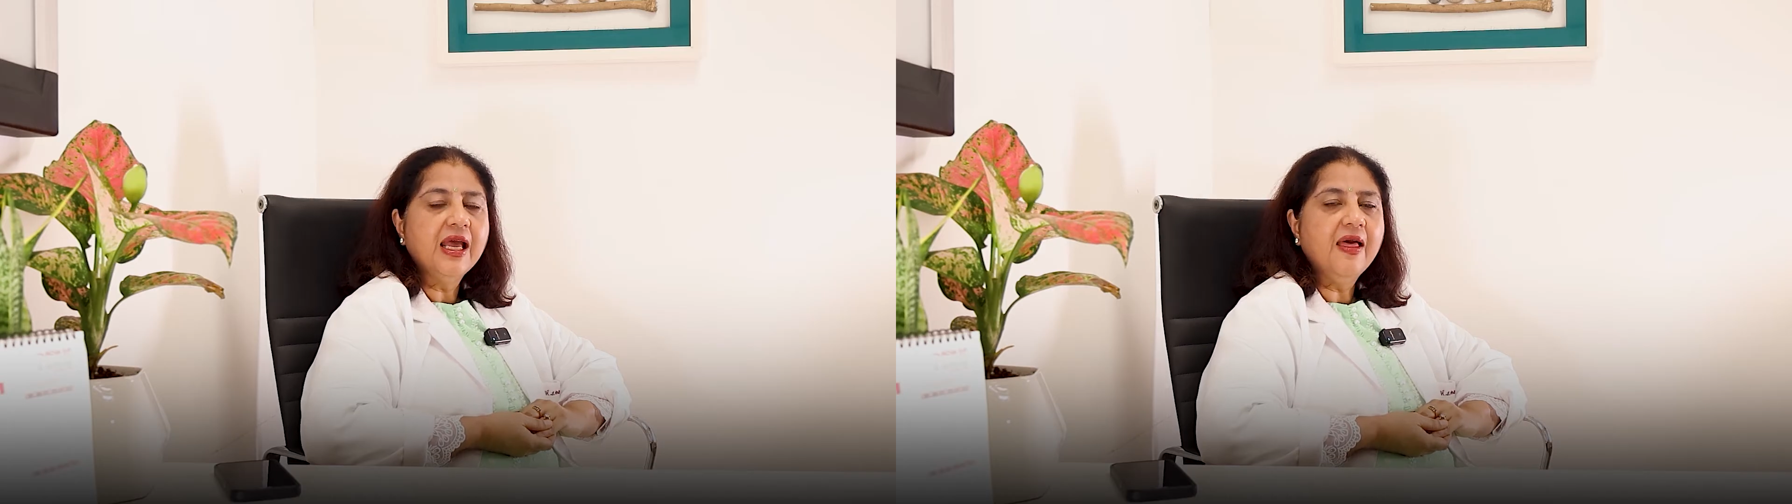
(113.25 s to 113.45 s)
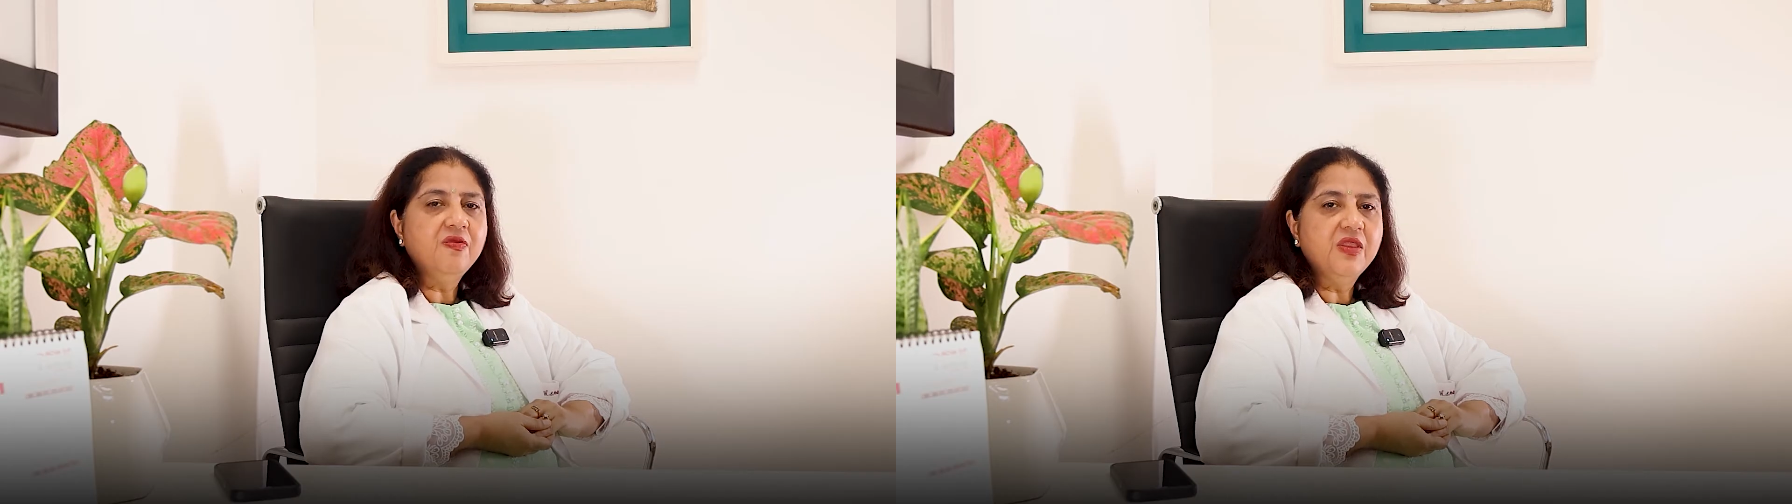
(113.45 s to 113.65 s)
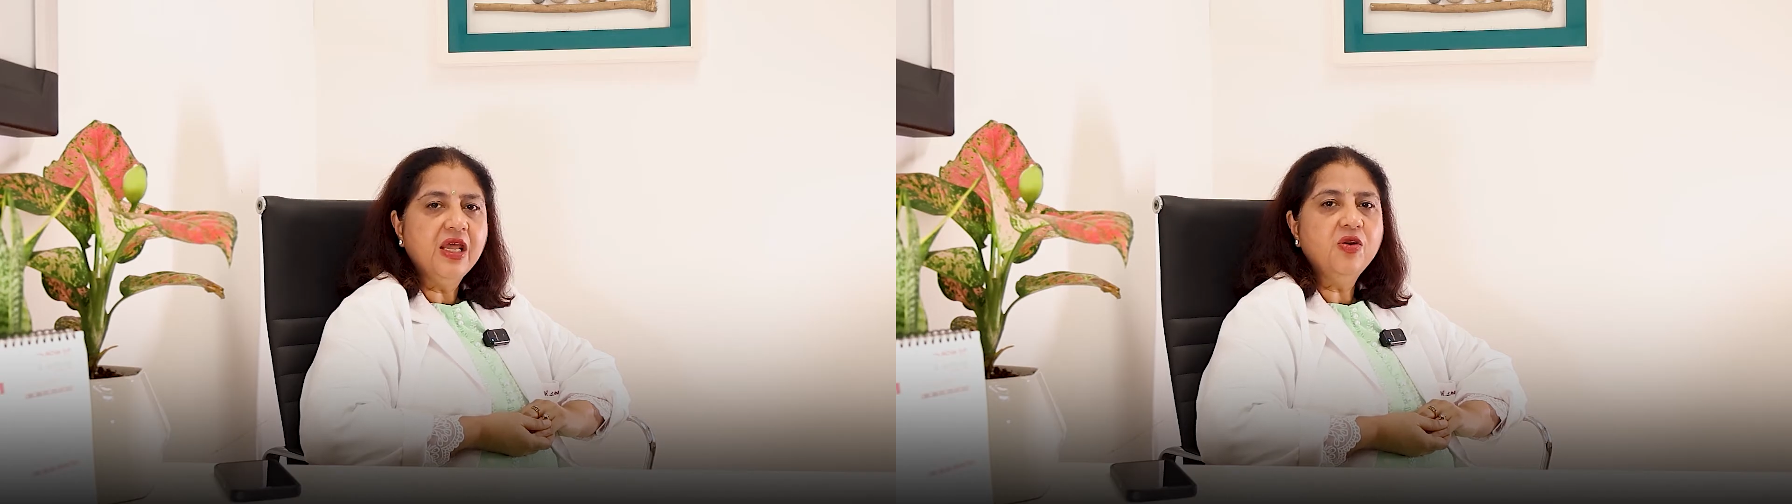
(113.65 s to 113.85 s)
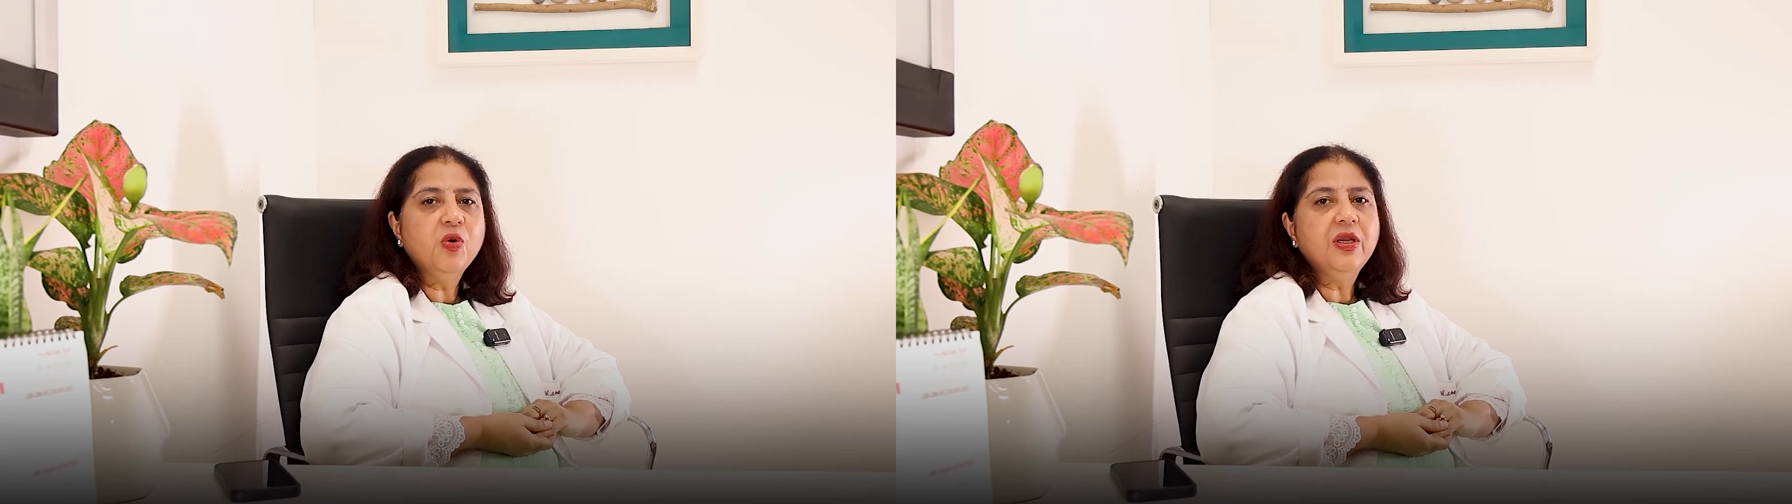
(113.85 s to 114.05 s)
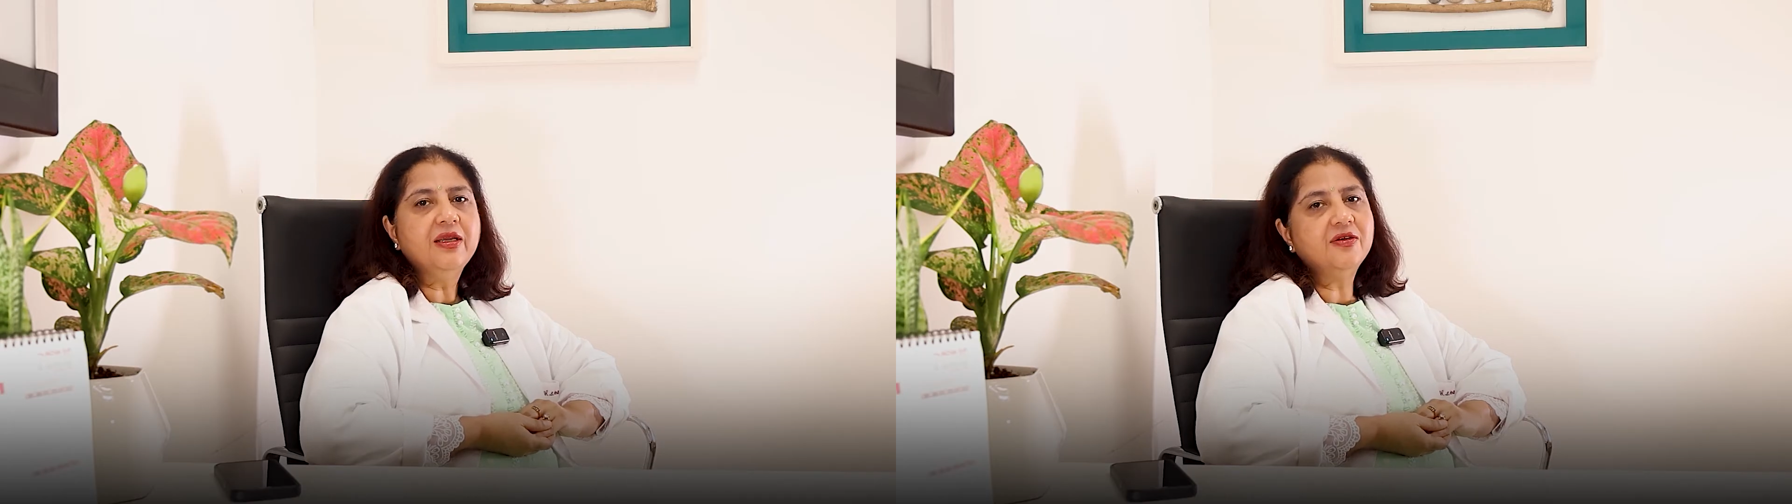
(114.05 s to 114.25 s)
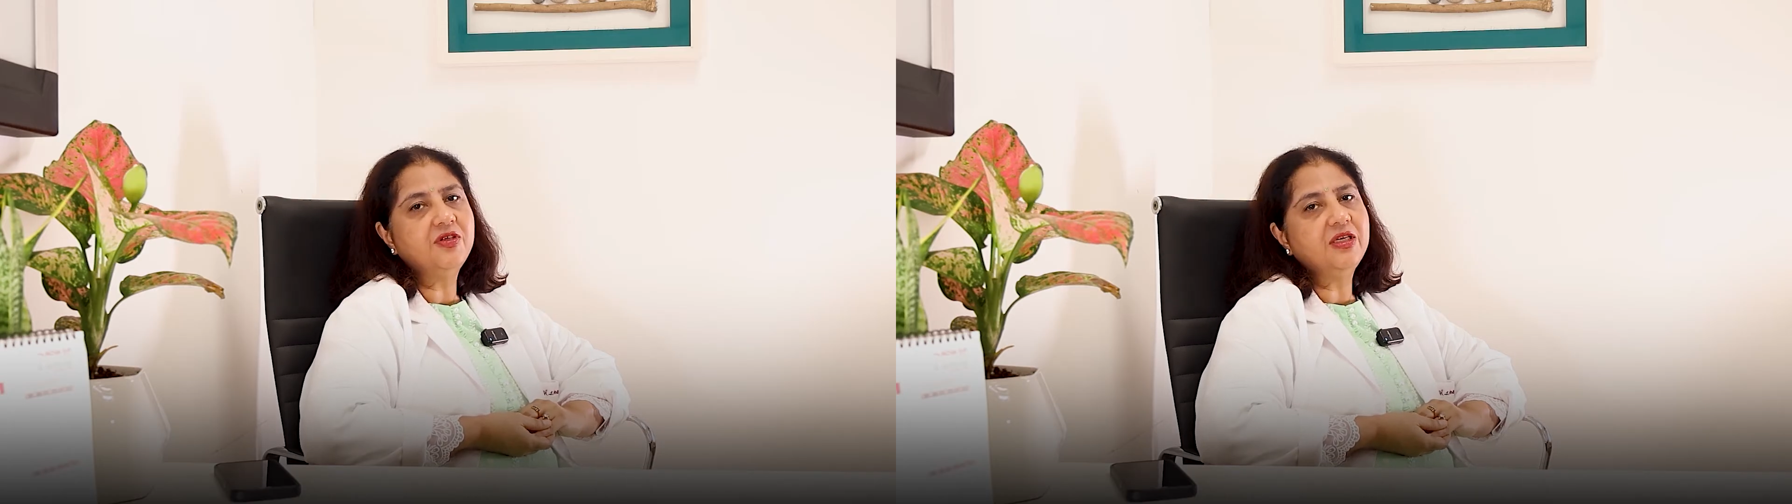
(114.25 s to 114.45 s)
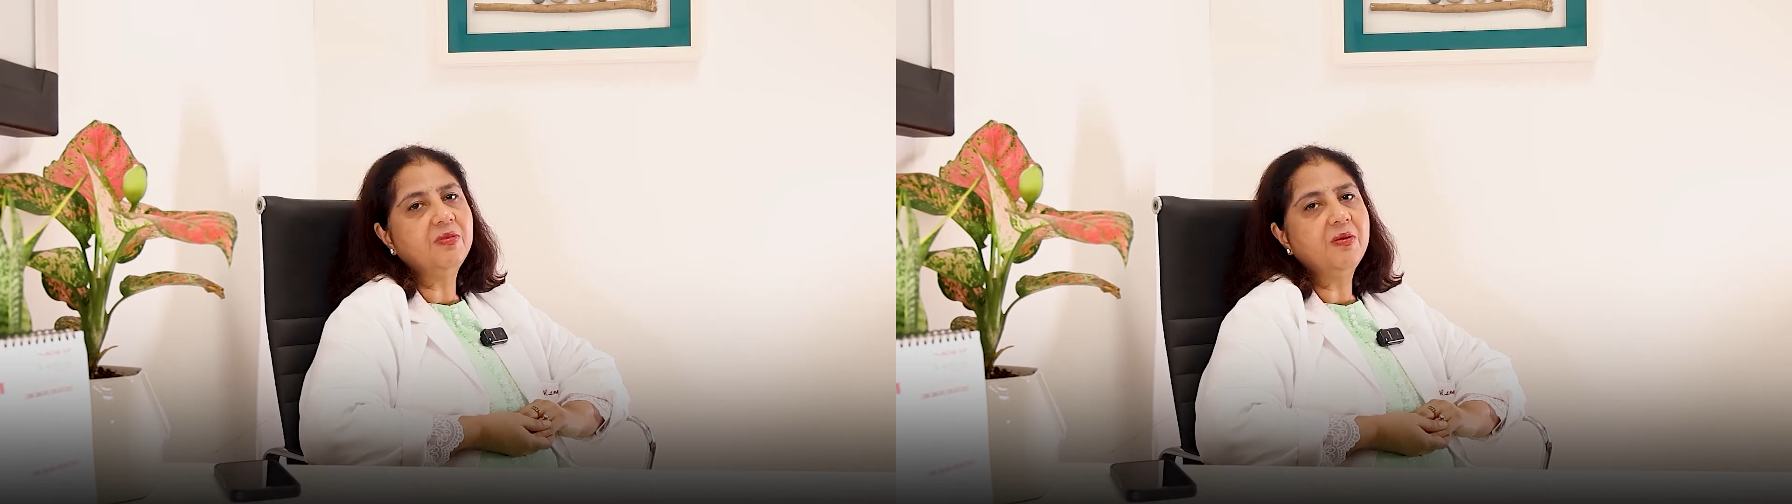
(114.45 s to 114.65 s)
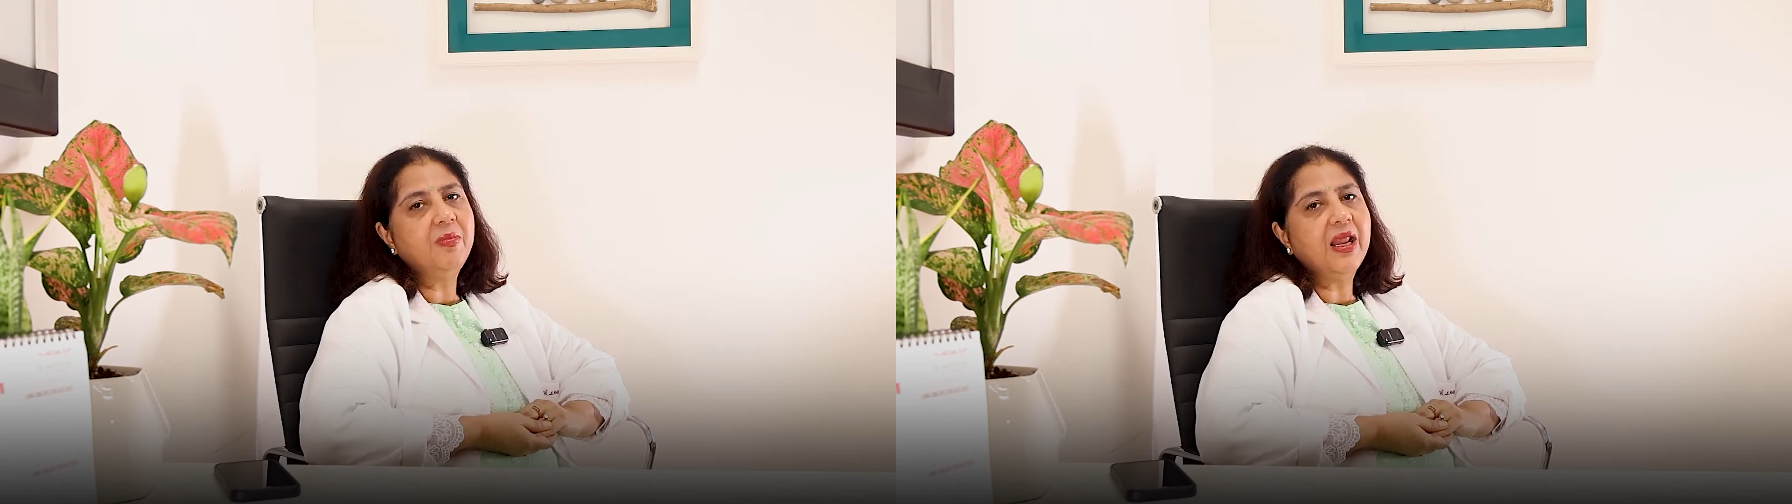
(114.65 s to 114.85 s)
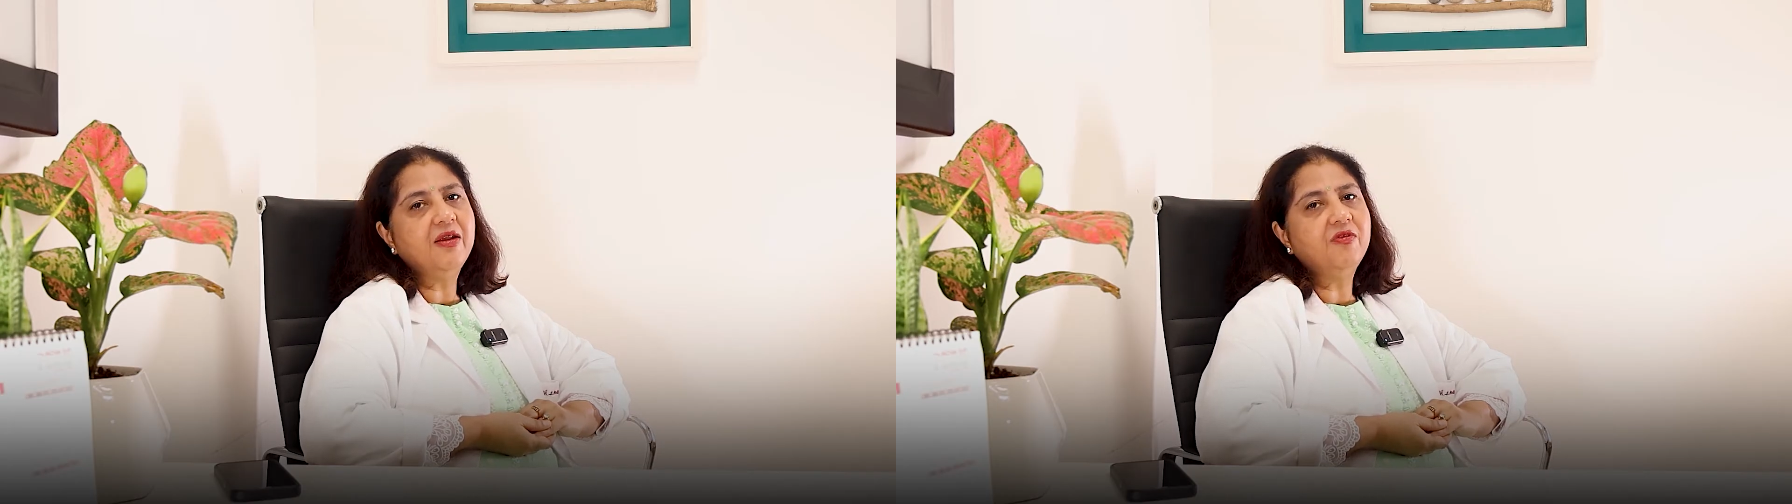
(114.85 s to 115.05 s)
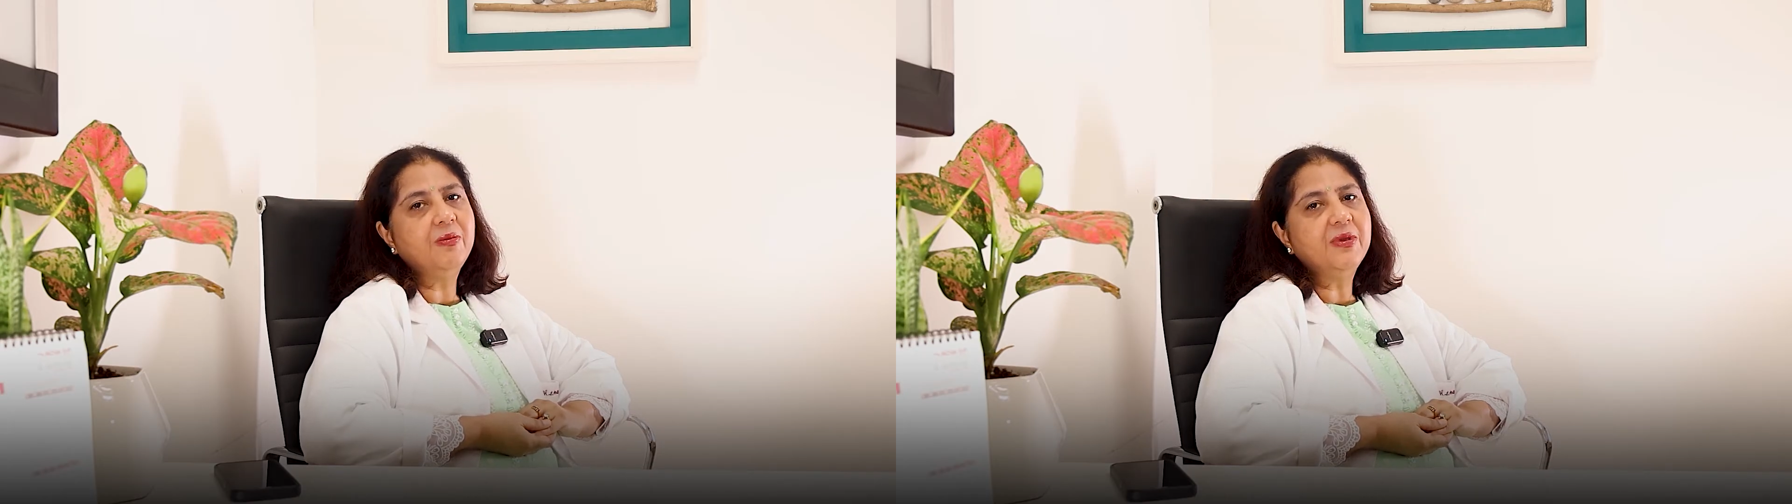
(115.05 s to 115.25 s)
and then only a treatment
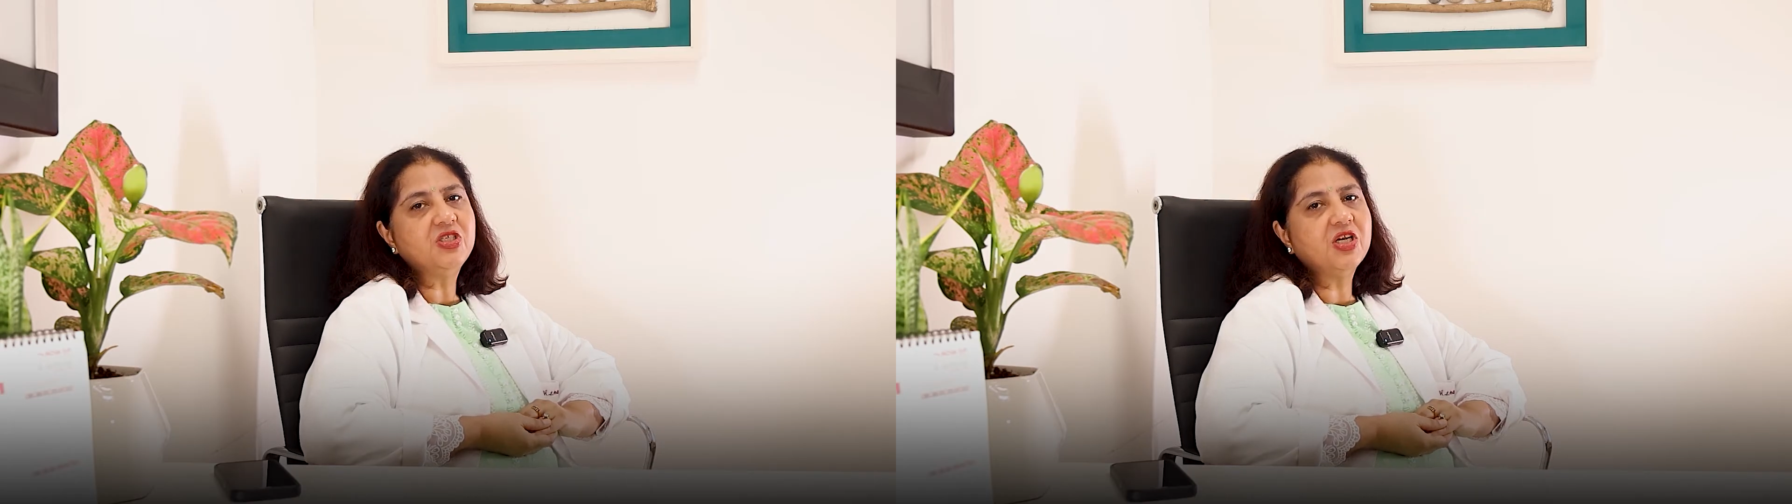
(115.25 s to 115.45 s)
plan will be